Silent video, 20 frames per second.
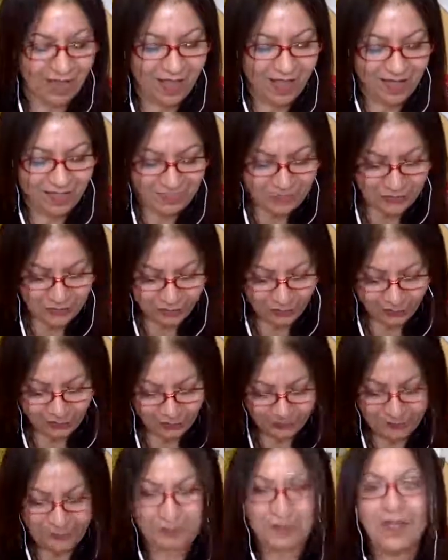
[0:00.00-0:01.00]

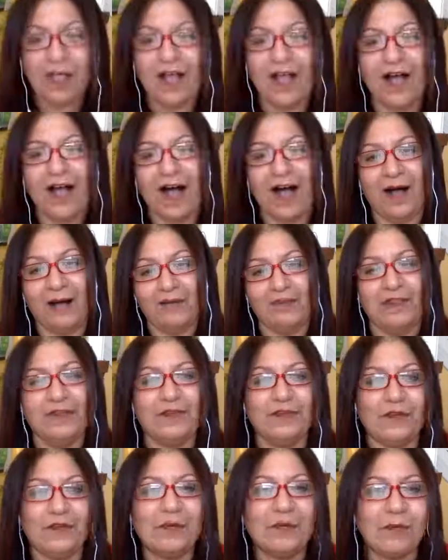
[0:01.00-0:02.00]
So the
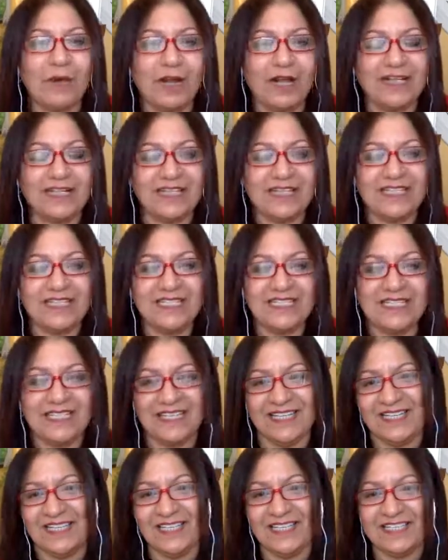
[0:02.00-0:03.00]
third practice
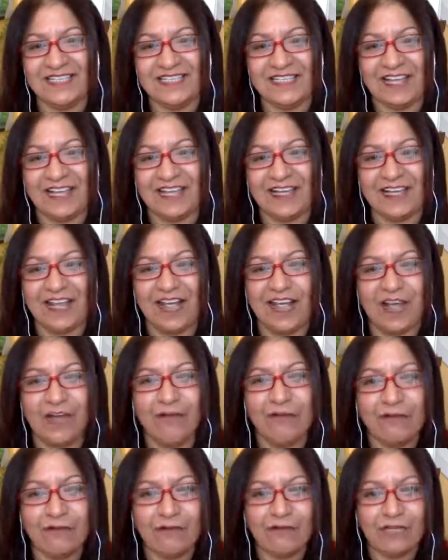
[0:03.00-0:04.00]
is that
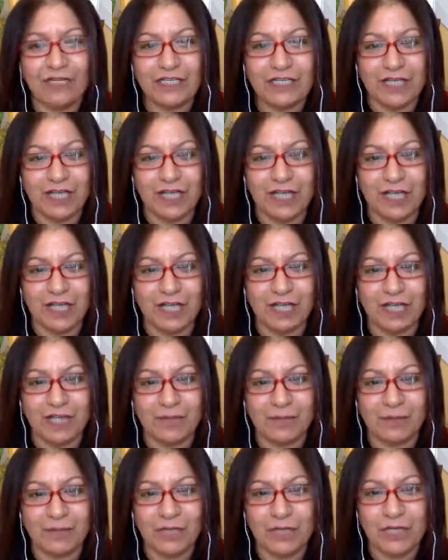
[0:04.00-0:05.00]
every
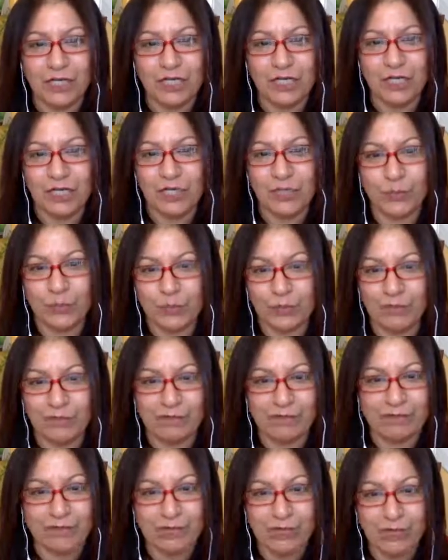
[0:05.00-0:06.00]
time you
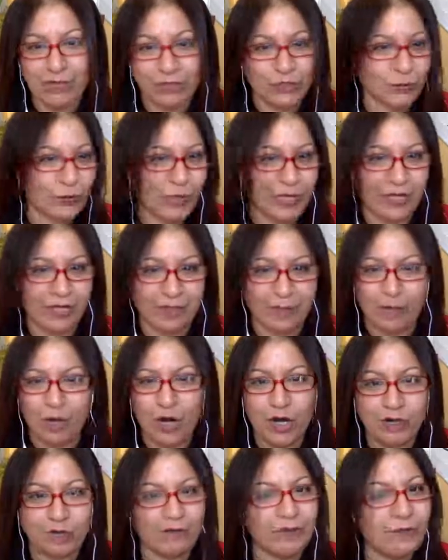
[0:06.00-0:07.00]
refer to any
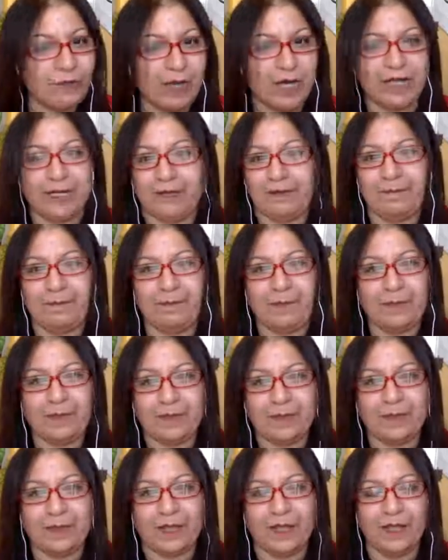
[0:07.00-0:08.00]
part of your body,
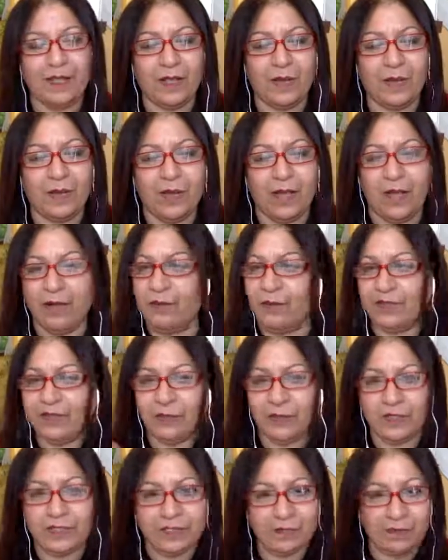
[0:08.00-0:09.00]

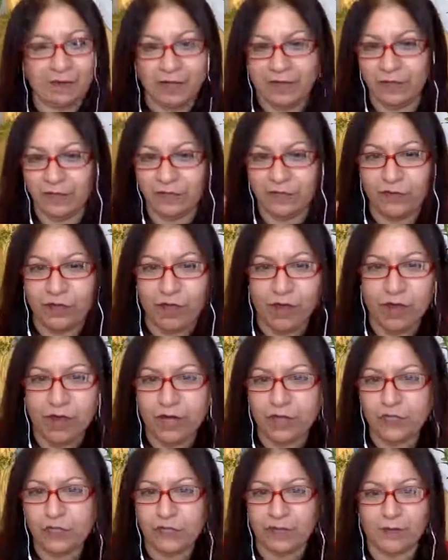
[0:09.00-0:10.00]
whether it's by a
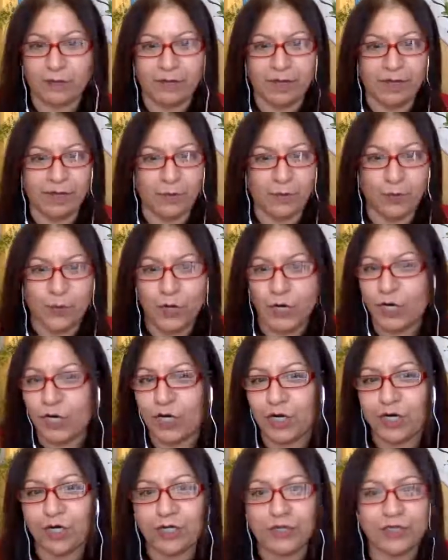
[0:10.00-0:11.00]
thought or by
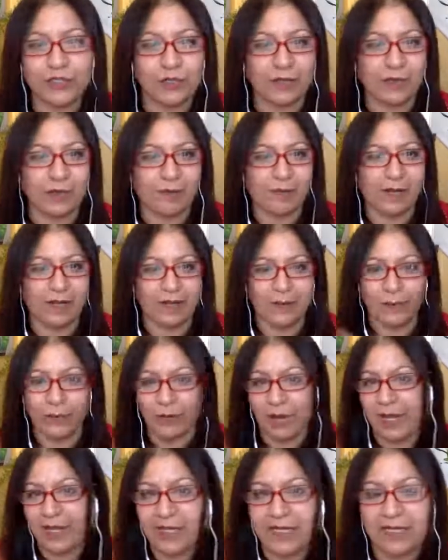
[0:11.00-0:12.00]
words or by
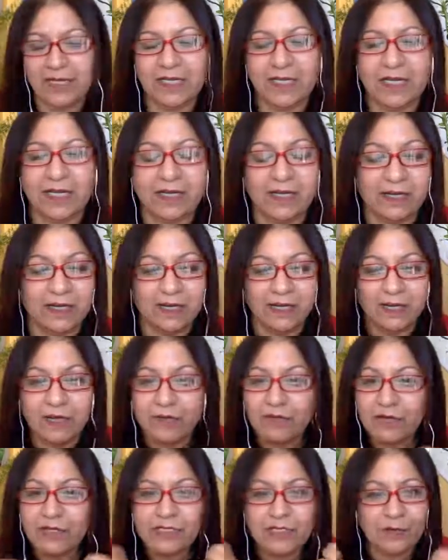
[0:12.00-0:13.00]
writing, and
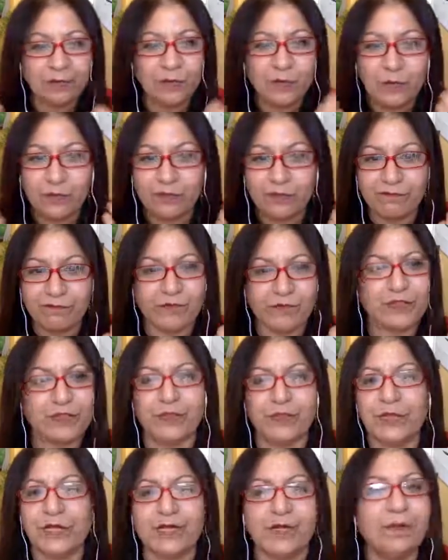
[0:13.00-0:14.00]
every time you refer to
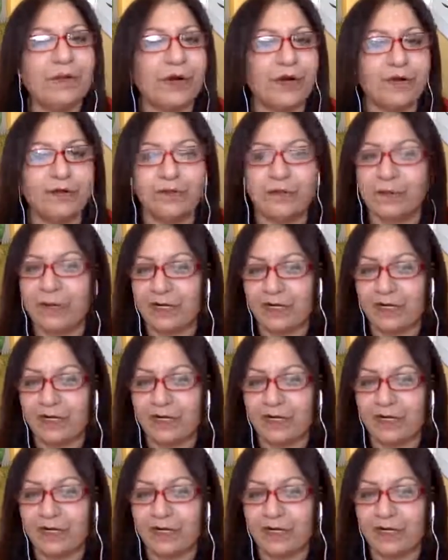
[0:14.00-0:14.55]
any part of your body,